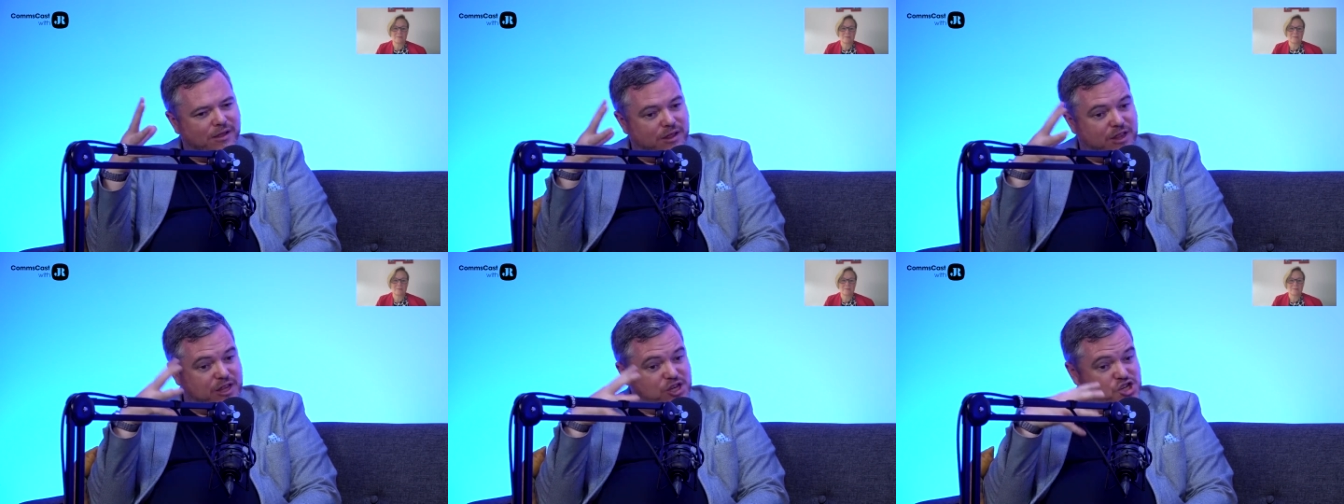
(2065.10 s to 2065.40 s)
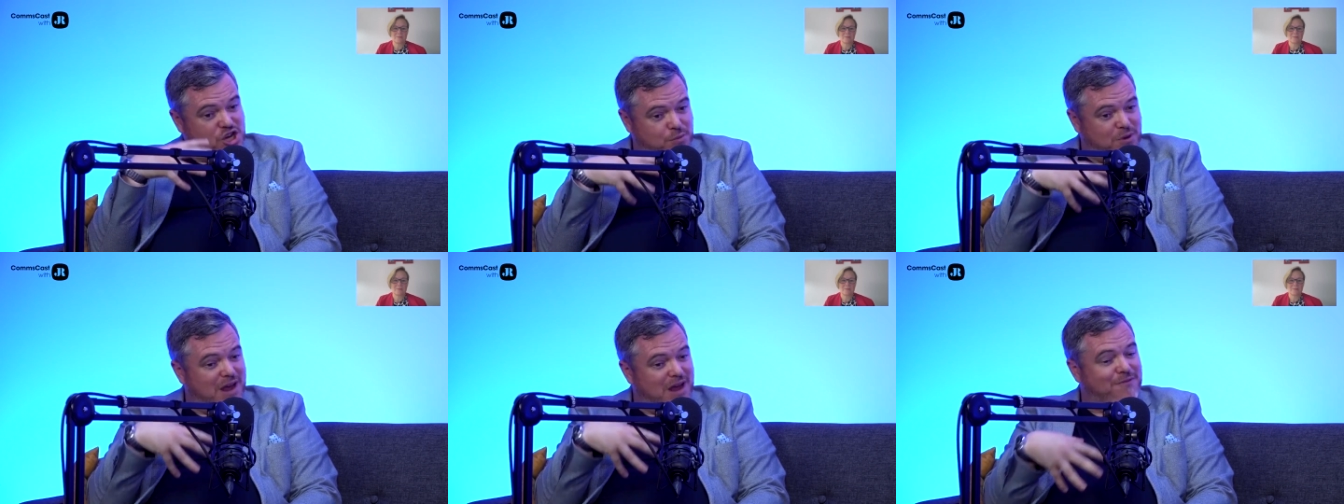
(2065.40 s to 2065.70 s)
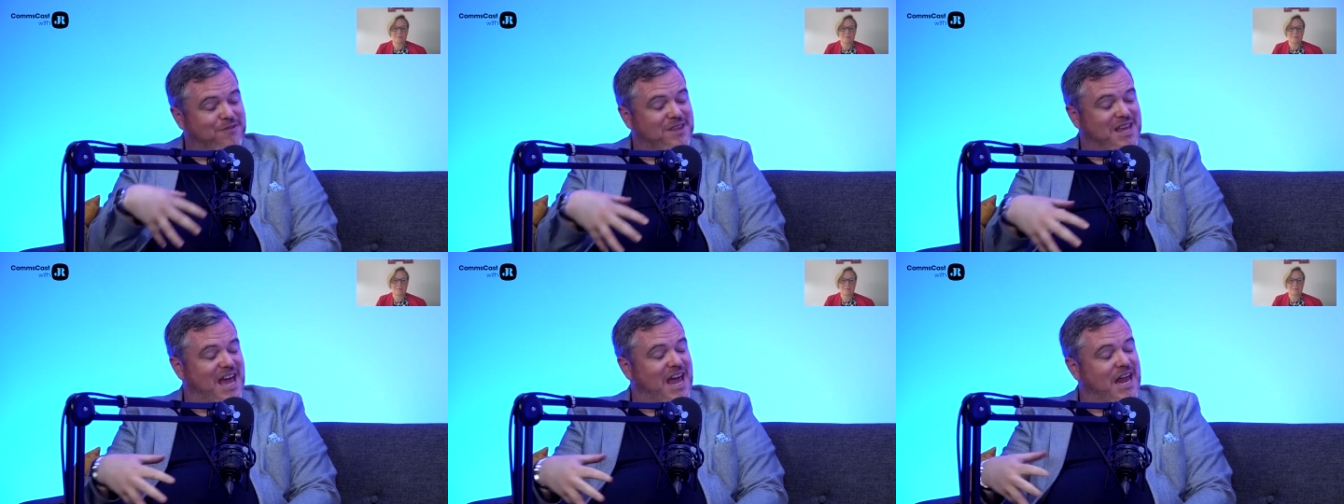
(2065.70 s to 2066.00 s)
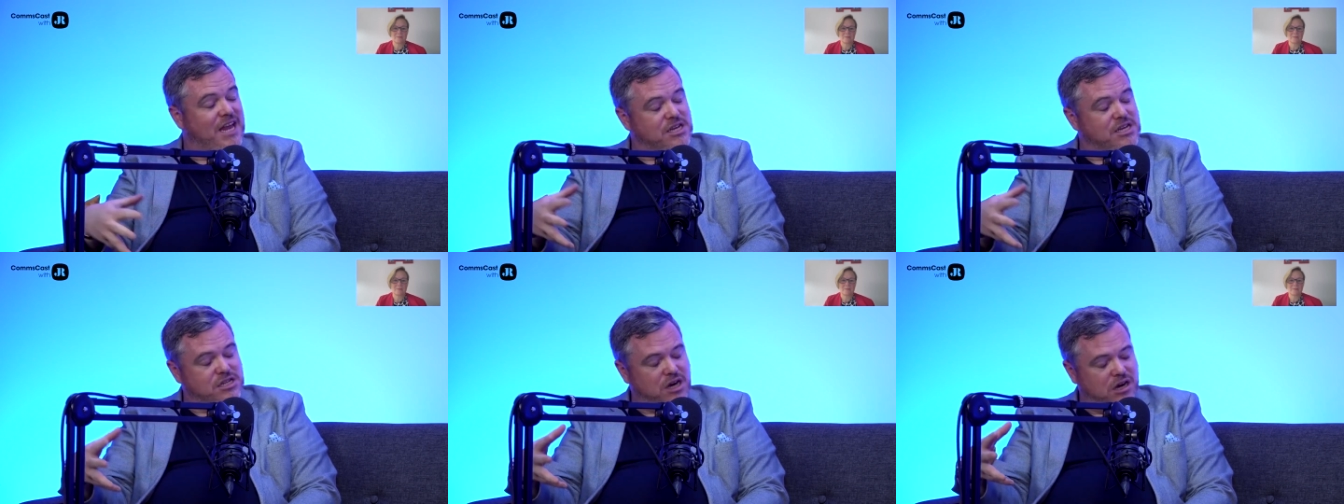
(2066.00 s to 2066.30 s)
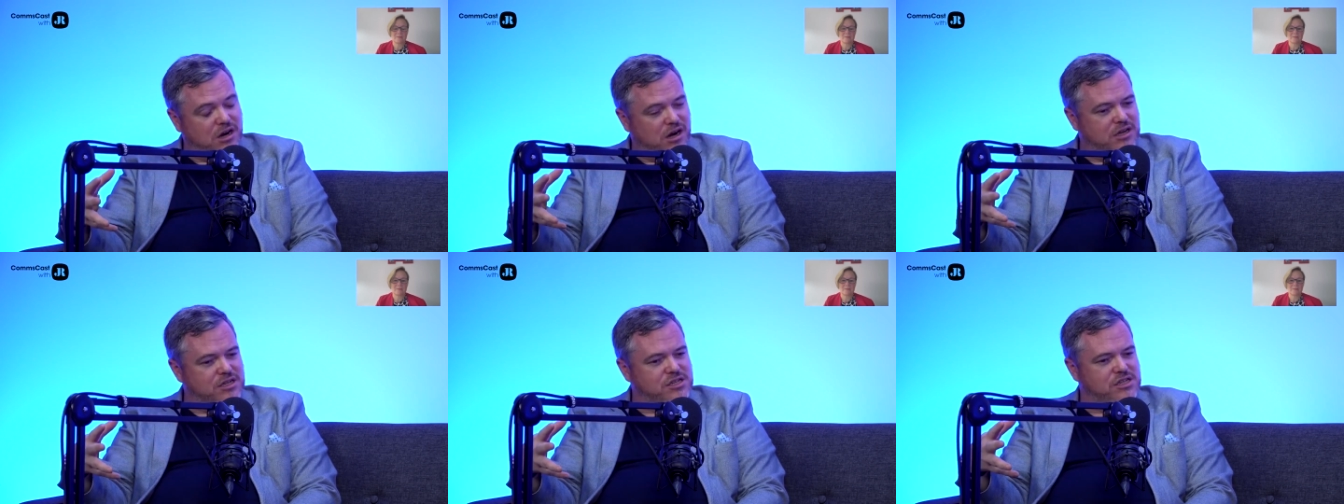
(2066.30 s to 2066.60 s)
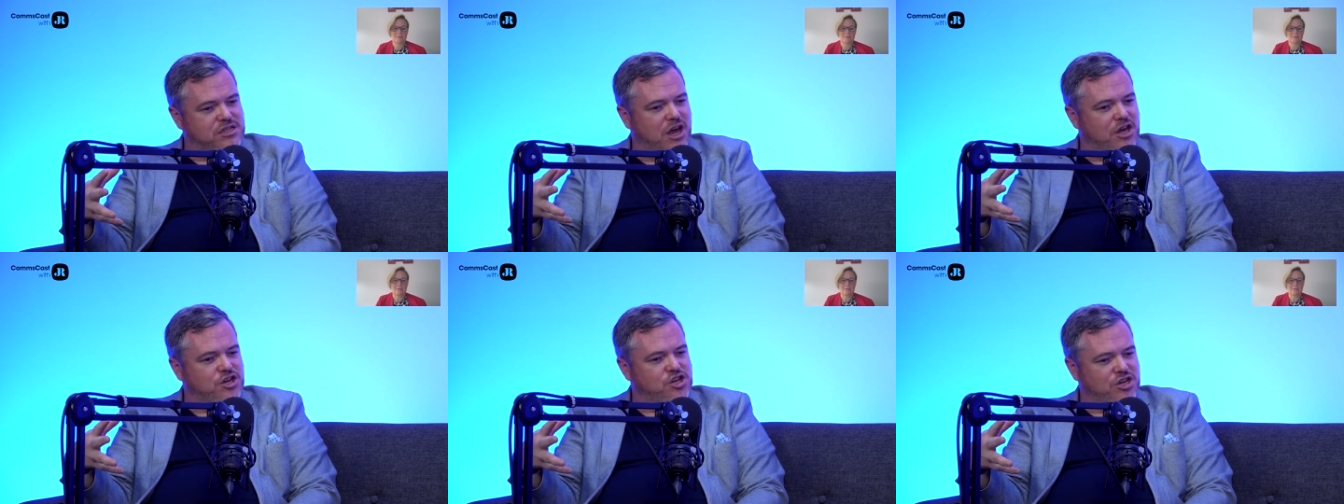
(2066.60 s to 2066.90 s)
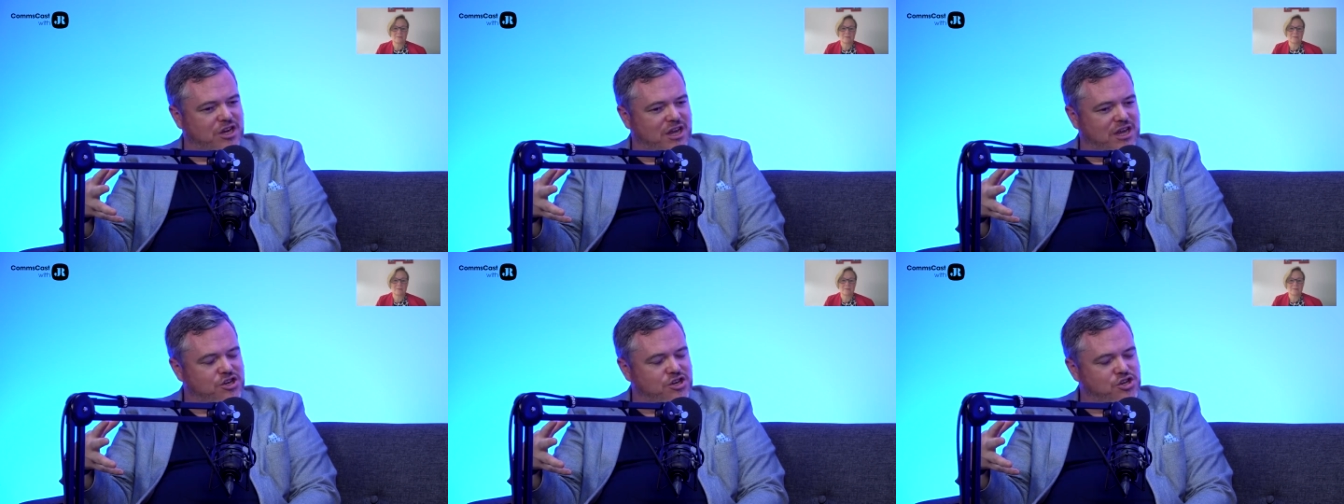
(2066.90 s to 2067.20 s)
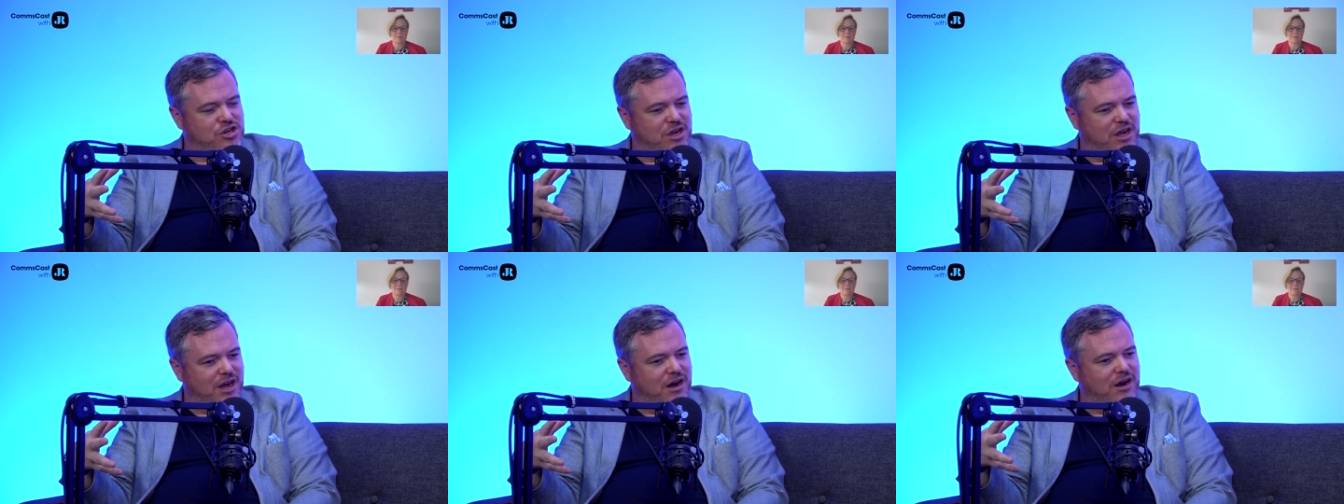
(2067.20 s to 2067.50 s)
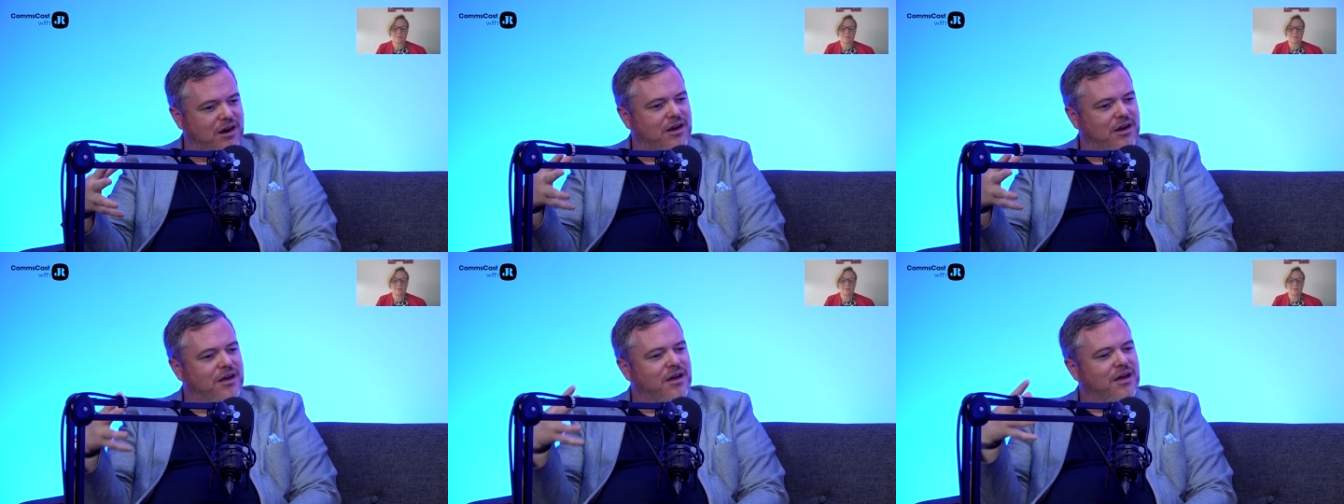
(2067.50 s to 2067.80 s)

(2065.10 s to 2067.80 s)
she would have the internal discussion each year